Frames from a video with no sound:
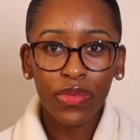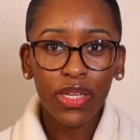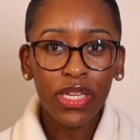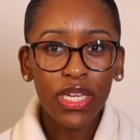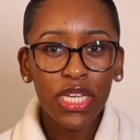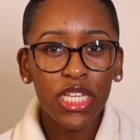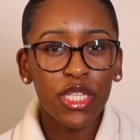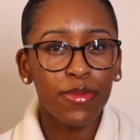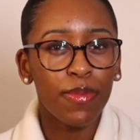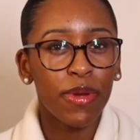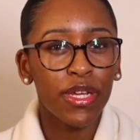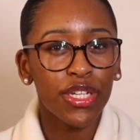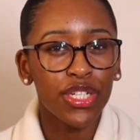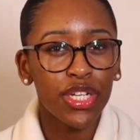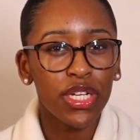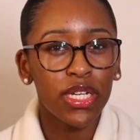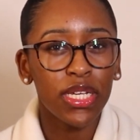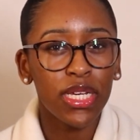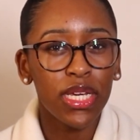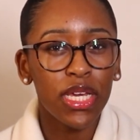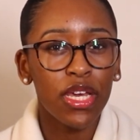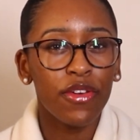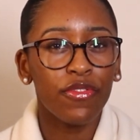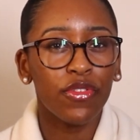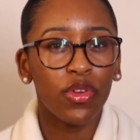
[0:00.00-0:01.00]
Especially
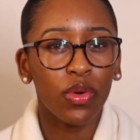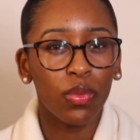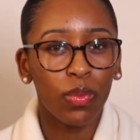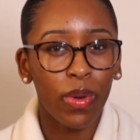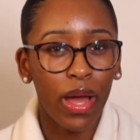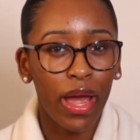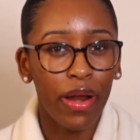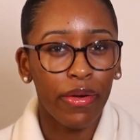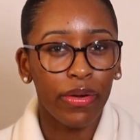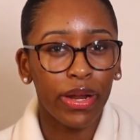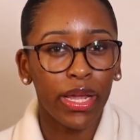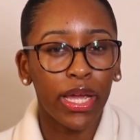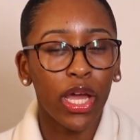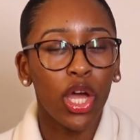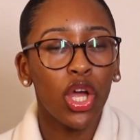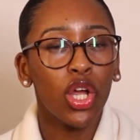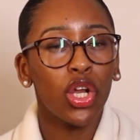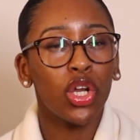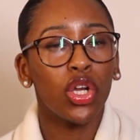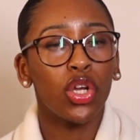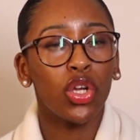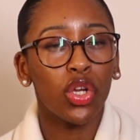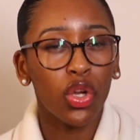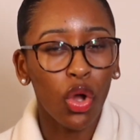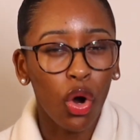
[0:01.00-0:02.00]
if you're wearing
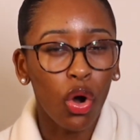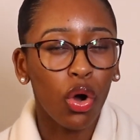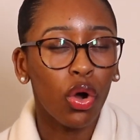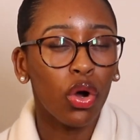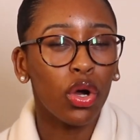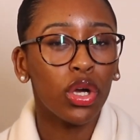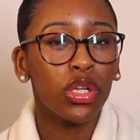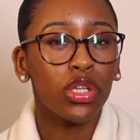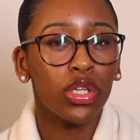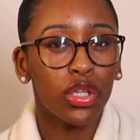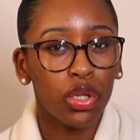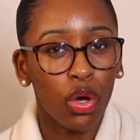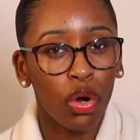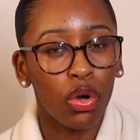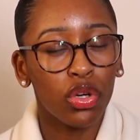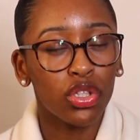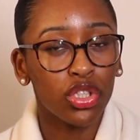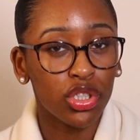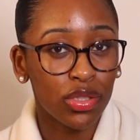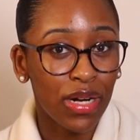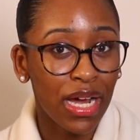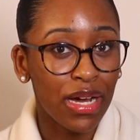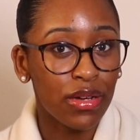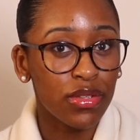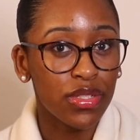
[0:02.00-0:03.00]
long
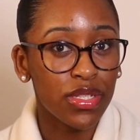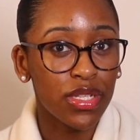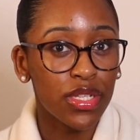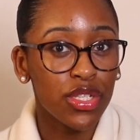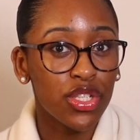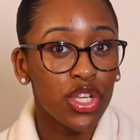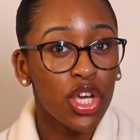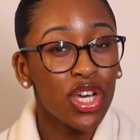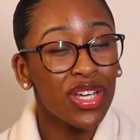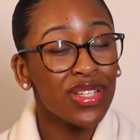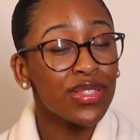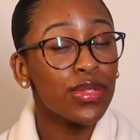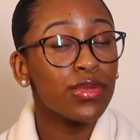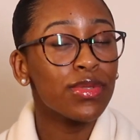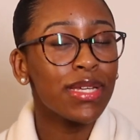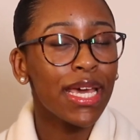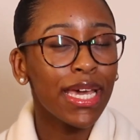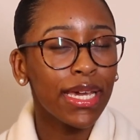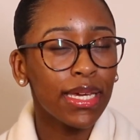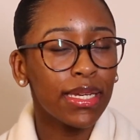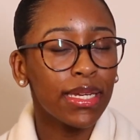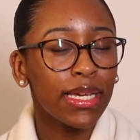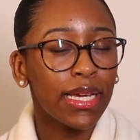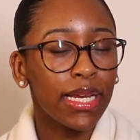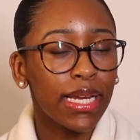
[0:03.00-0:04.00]
trousers. So
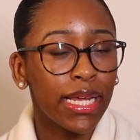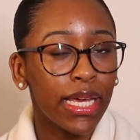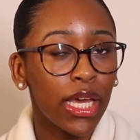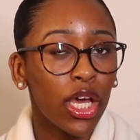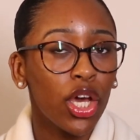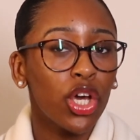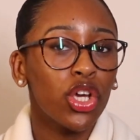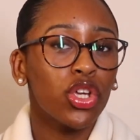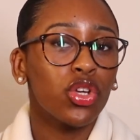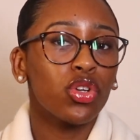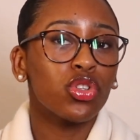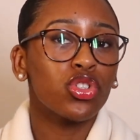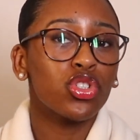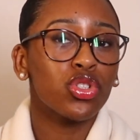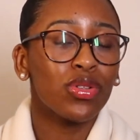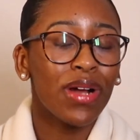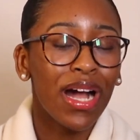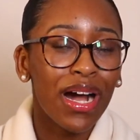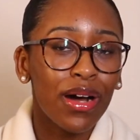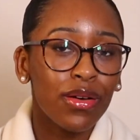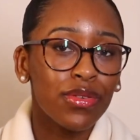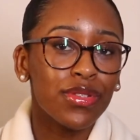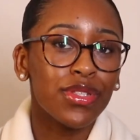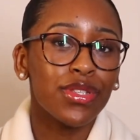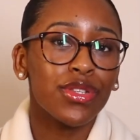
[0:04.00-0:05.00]
technically, your
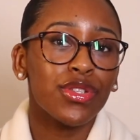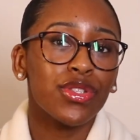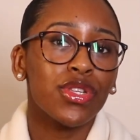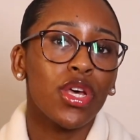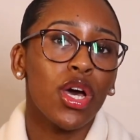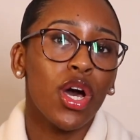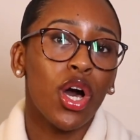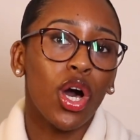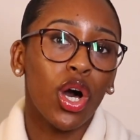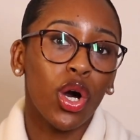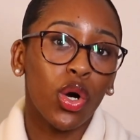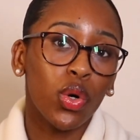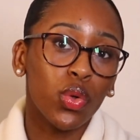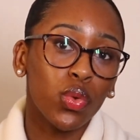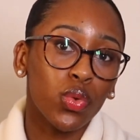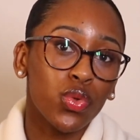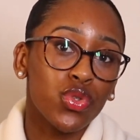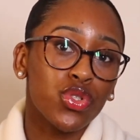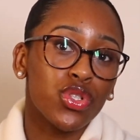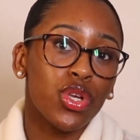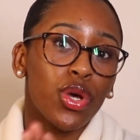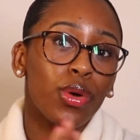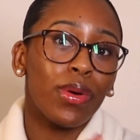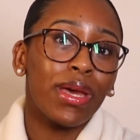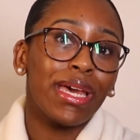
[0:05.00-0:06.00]
trousers are
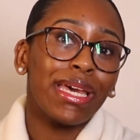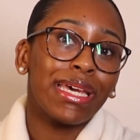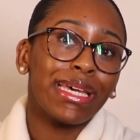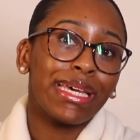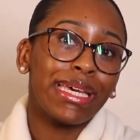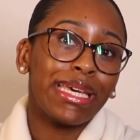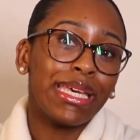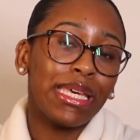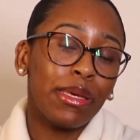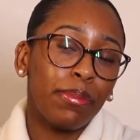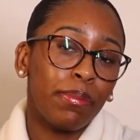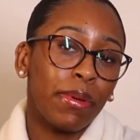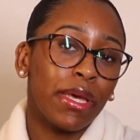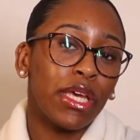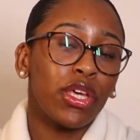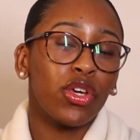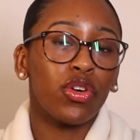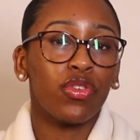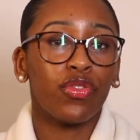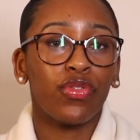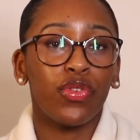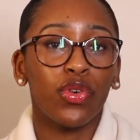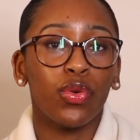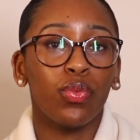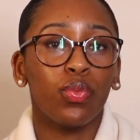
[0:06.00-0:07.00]
also keeping your
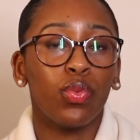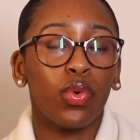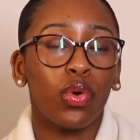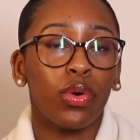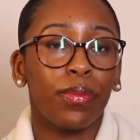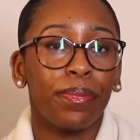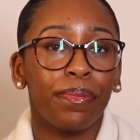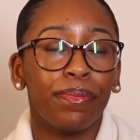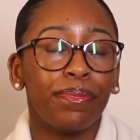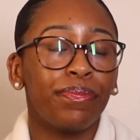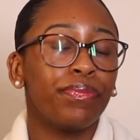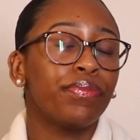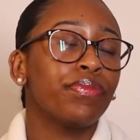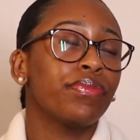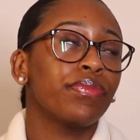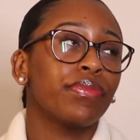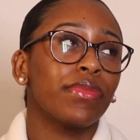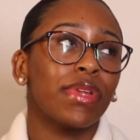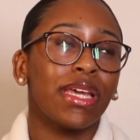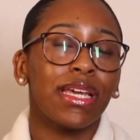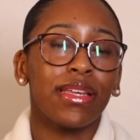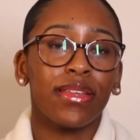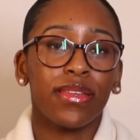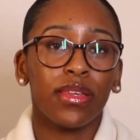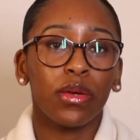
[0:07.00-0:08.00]
foot warm.
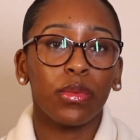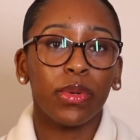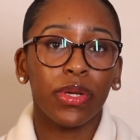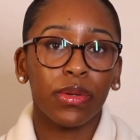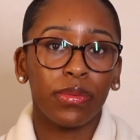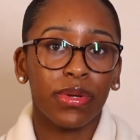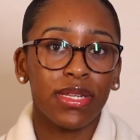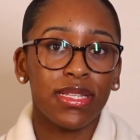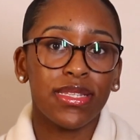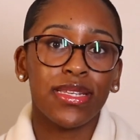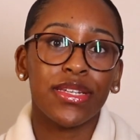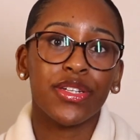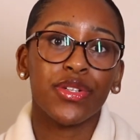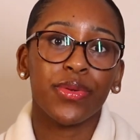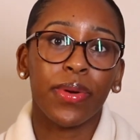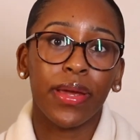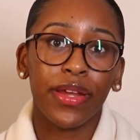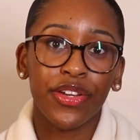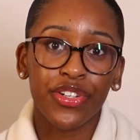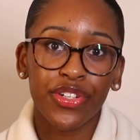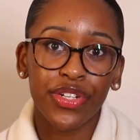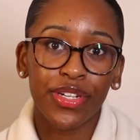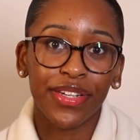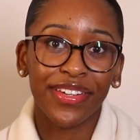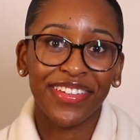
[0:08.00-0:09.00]
It's a win-win
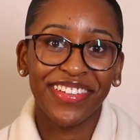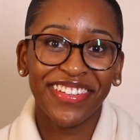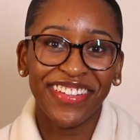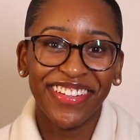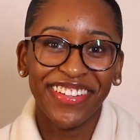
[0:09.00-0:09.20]
situation.